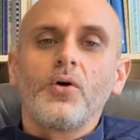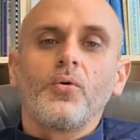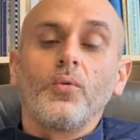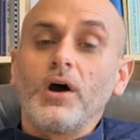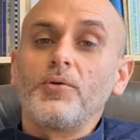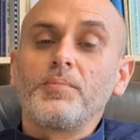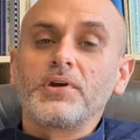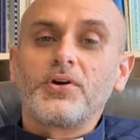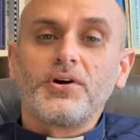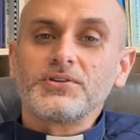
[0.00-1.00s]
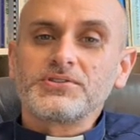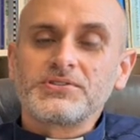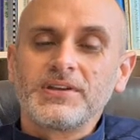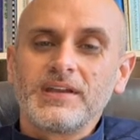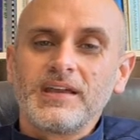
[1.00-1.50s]
Well,
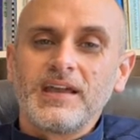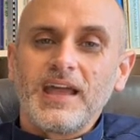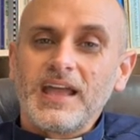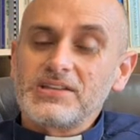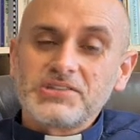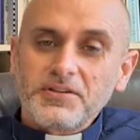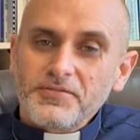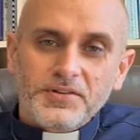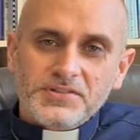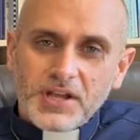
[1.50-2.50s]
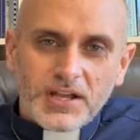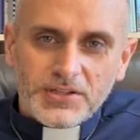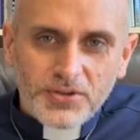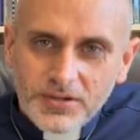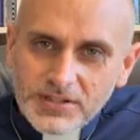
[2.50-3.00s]
because our sufferings are
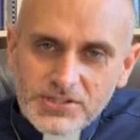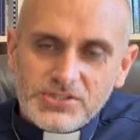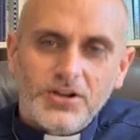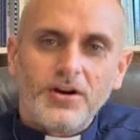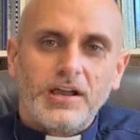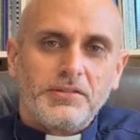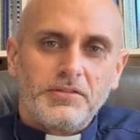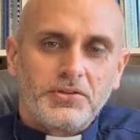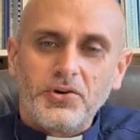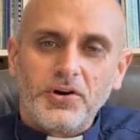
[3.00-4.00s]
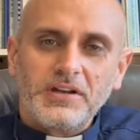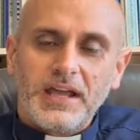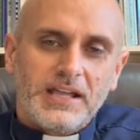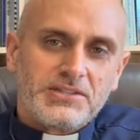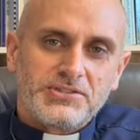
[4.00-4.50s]
not a sign that God
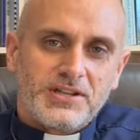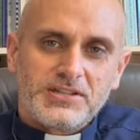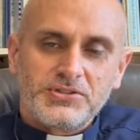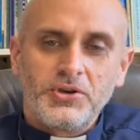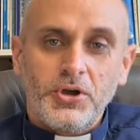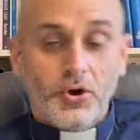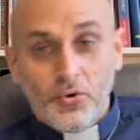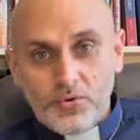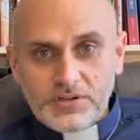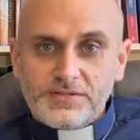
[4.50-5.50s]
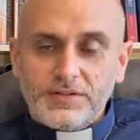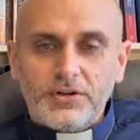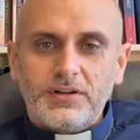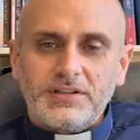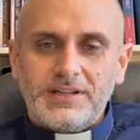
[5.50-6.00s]
hates us or has
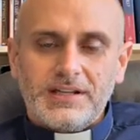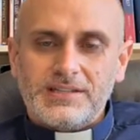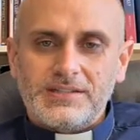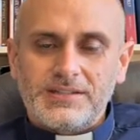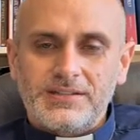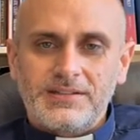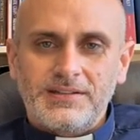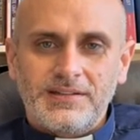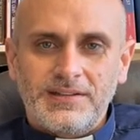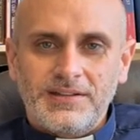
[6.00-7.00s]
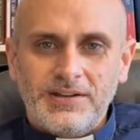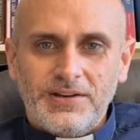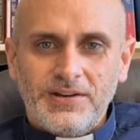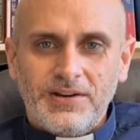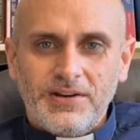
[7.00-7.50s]
forgotten us.
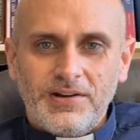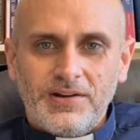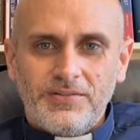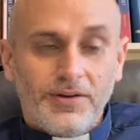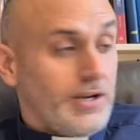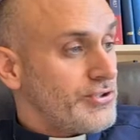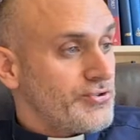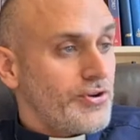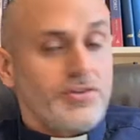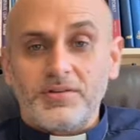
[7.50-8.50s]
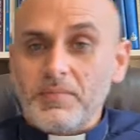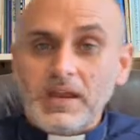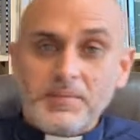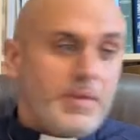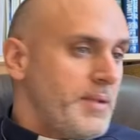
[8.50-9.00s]
Right? It's true that
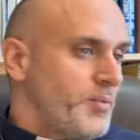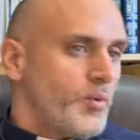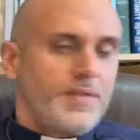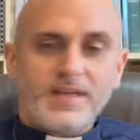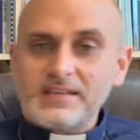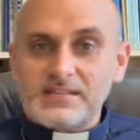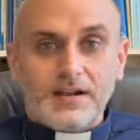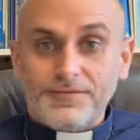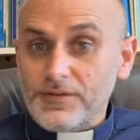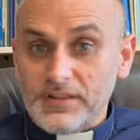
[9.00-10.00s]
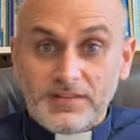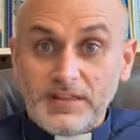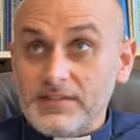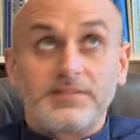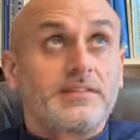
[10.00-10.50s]
many people, when they're suffering,
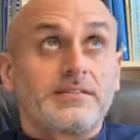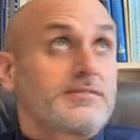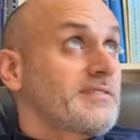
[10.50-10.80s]
think that this